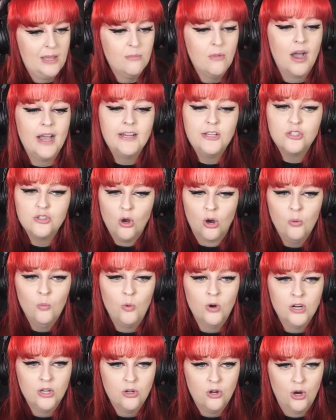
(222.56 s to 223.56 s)
I don't
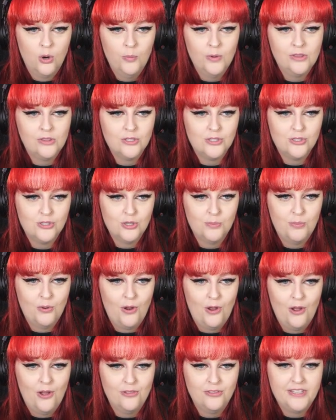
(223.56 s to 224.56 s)
want to go with the super
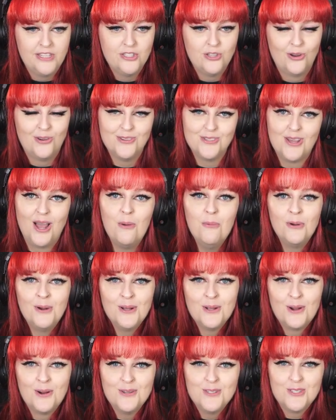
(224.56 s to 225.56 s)
earthy tones. I want
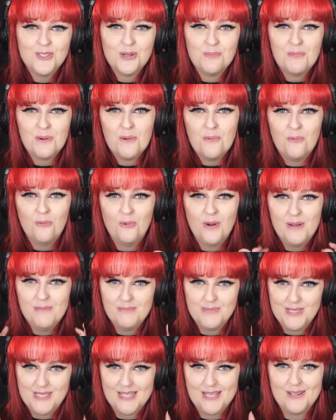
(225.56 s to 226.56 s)
to go super
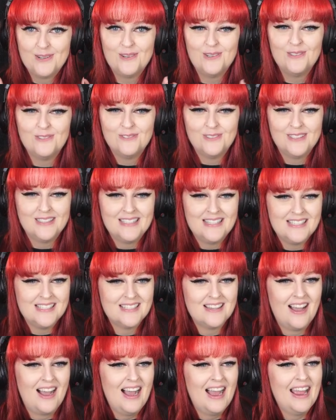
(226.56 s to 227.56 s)
whimsical for this
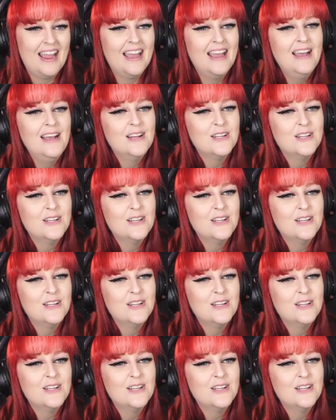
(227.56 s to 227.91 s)
guy.